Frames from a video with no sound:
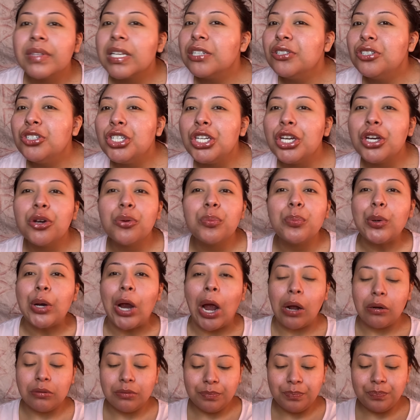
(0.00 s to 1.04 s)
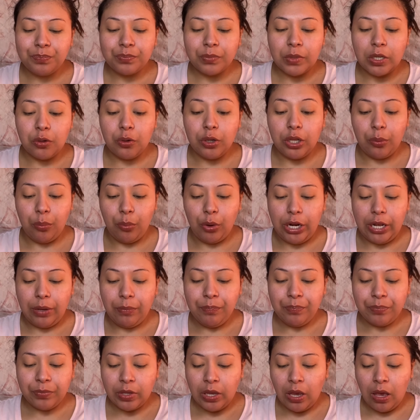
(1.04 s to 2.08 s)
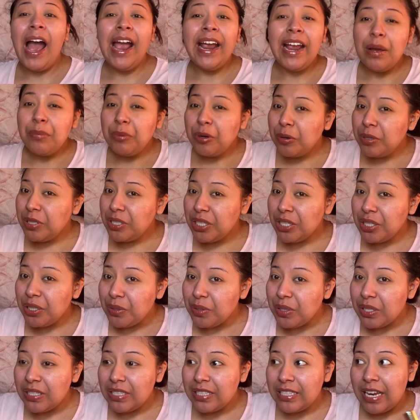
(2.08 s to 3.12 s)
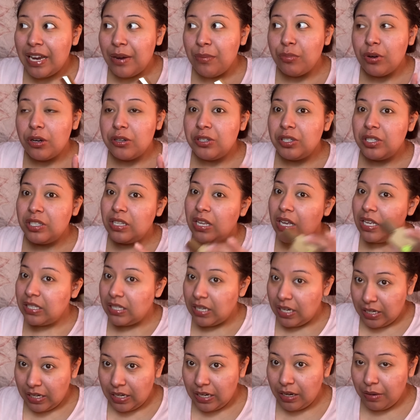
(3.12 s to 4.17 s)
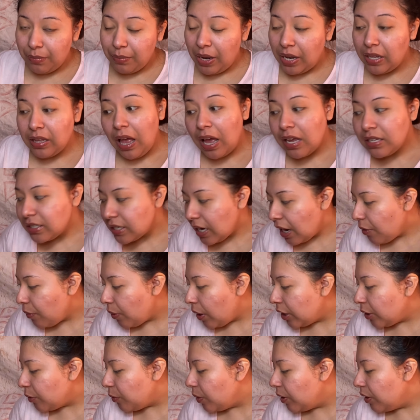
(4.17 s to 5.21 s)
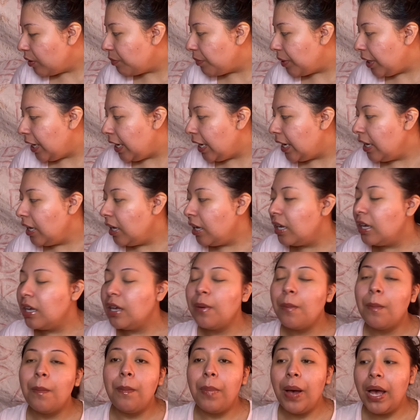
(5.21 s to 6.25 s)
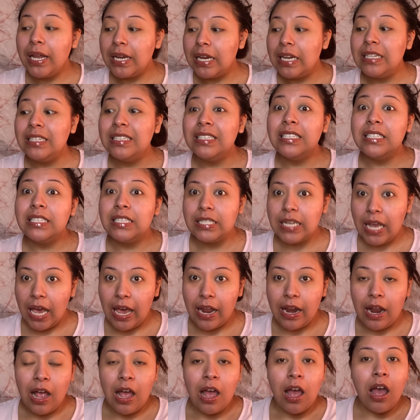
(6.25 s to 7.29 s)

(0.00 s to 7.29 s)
sheer brown. It's really pretty. I am going to use the same brushes as I did in my last Get Ready With Me, but instead,